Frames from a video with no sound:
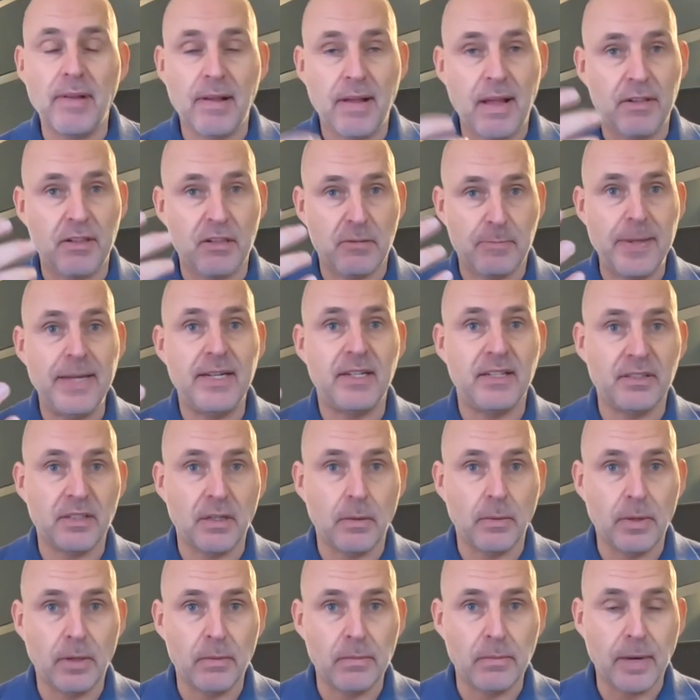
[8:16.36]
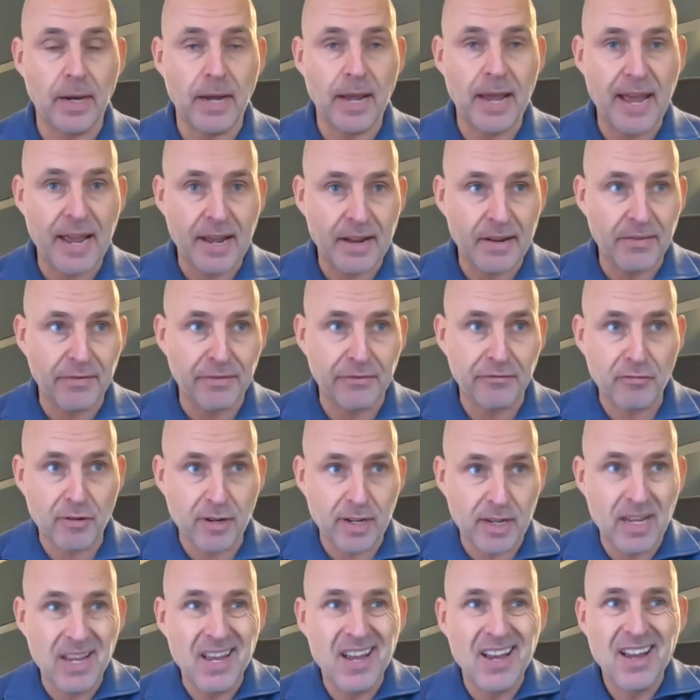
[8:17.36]
speak to someone on my hands
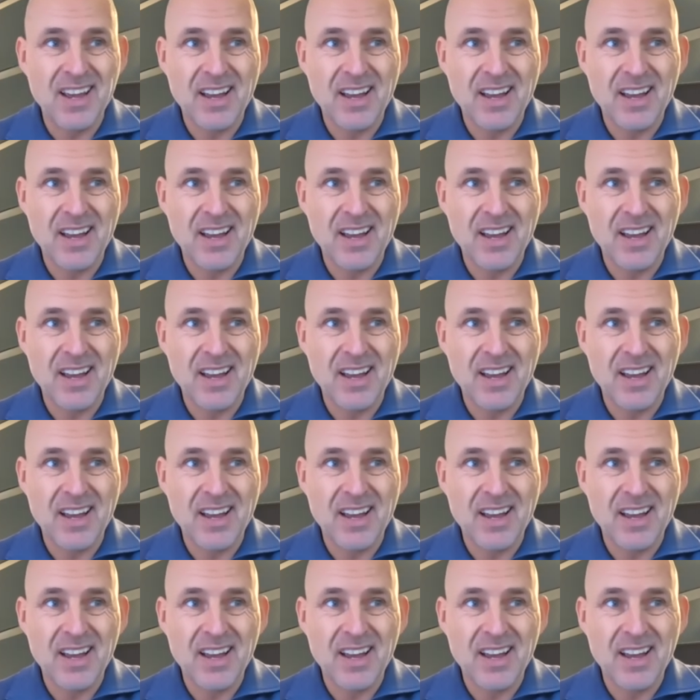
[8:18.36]
free,